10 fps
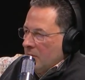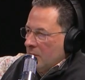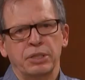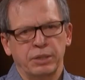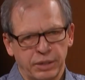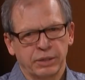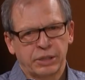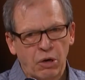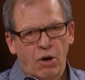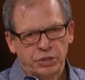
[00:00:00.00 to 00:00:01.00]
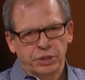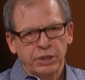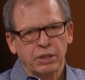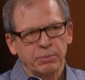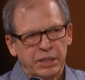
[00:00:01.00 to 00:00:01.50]
not just the
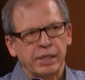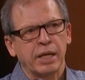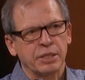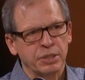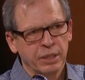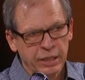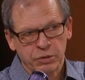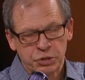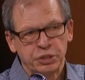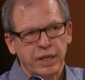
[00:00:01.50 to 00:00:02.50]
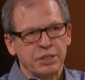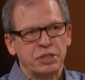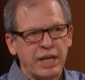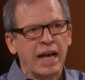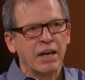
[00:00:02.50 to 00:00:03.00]
auctioneer. I mean, he or she
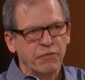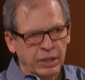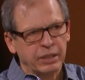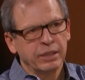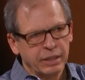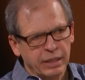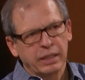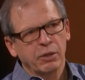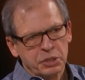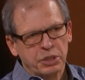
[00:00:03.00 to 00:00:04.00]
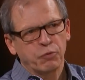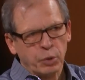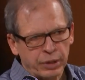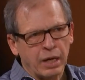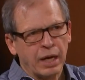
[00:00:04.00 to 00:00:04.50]
has staff that you got to get all the stuff
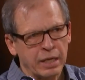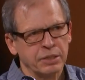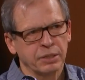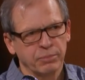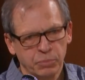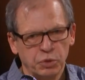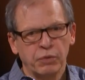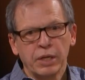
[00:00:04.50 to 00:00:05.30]
organized and move.